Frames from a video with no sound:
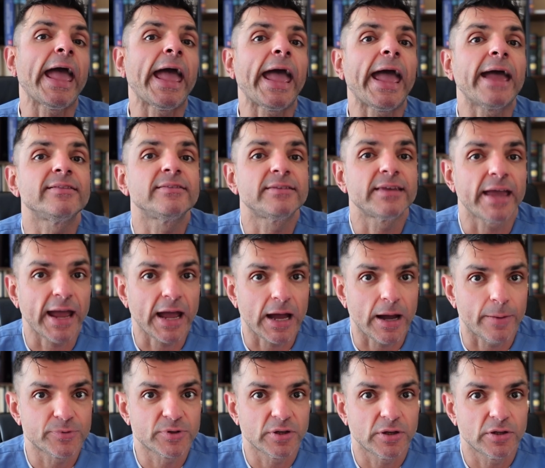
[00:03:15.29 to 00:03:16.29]

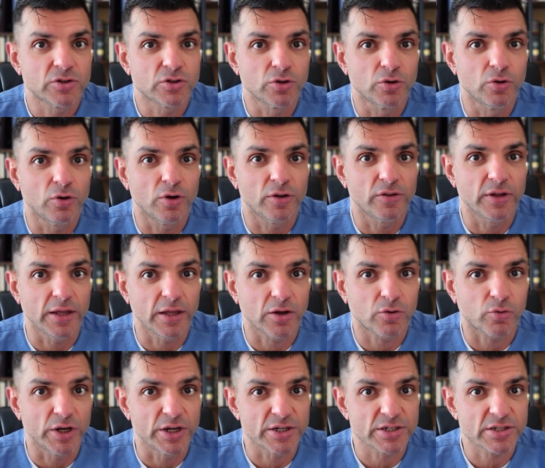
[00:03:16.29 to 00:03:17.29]
adapt to the
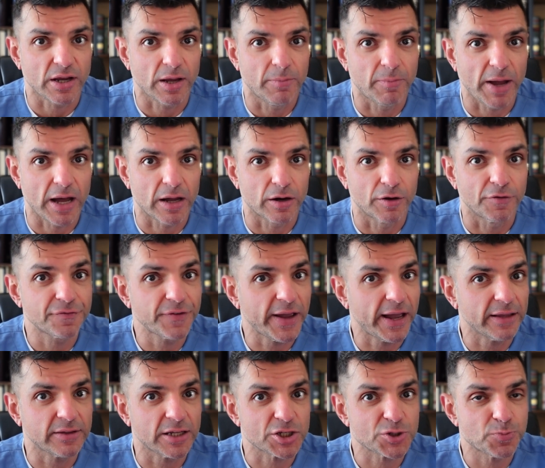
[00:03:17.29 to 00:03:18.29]
increased amount of
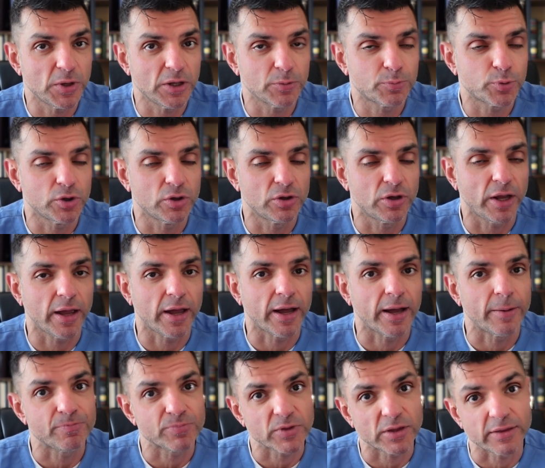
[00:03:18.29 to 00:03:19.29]
fat
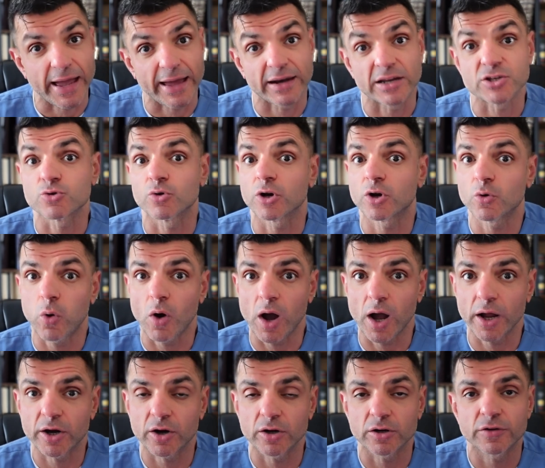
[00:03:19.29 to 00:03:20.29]
that is
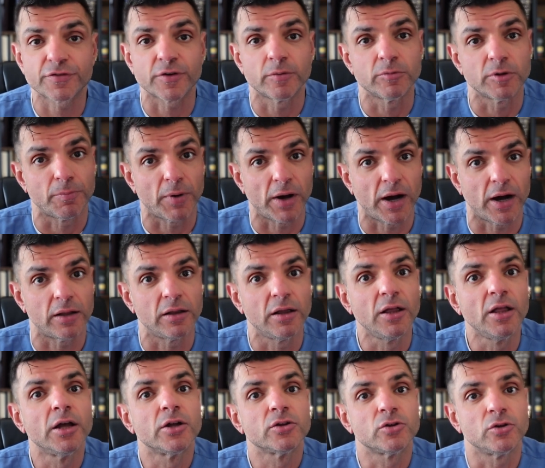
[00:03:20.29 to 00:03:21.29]
required from the bile
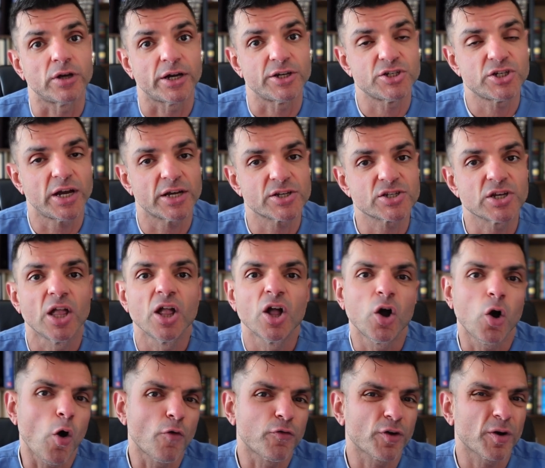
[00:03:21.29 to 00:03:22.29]
to digest
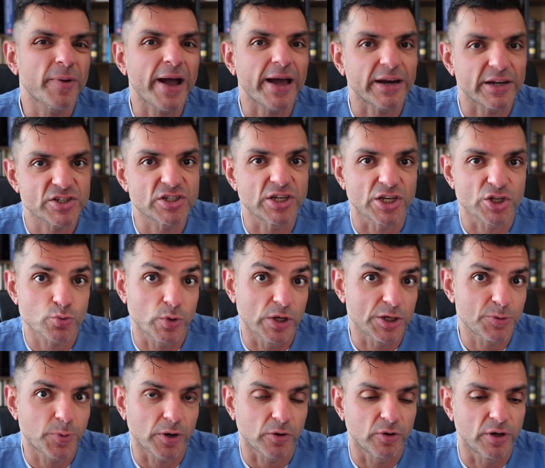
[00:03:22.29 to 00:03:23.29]
over about a
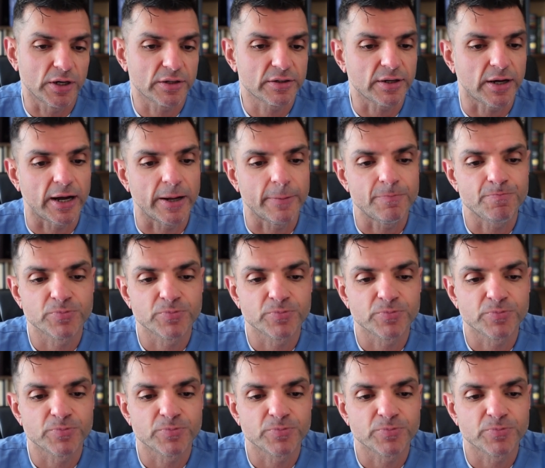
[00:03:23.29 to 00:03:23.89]
6-week period of time.